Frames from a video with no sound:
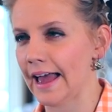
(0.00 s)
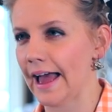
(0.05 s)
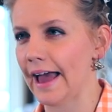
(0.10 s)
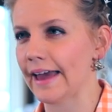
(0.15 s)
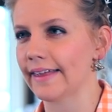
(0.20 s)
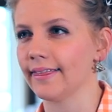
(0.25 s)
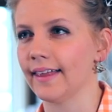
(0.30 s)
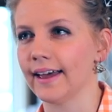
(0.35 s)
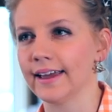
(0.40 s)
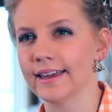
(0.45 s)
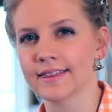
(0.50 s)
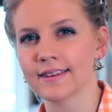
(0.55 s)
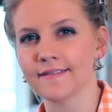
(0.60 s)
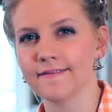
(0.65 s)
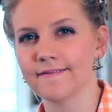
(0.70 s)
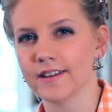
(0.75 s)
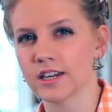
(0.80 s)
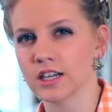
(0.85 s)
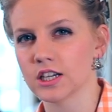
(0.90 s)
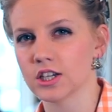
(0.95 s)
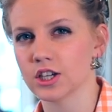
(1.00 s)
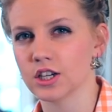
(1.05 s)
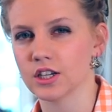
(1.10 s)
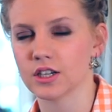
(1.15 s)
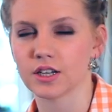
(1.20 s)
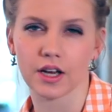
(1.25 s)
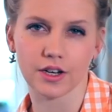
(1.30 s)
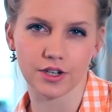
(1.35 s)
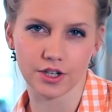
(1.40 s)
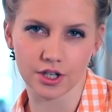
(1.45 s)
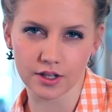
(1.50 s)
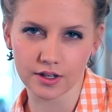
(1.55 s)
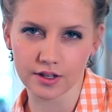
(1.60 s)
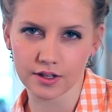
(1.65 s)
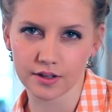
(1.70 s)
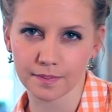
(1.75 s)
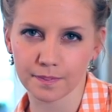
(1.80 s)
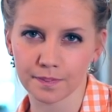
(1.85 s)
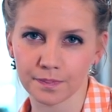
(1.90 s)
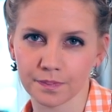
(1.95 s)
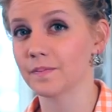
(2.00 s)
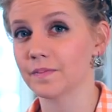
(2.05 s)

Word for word: I like the finishing touches.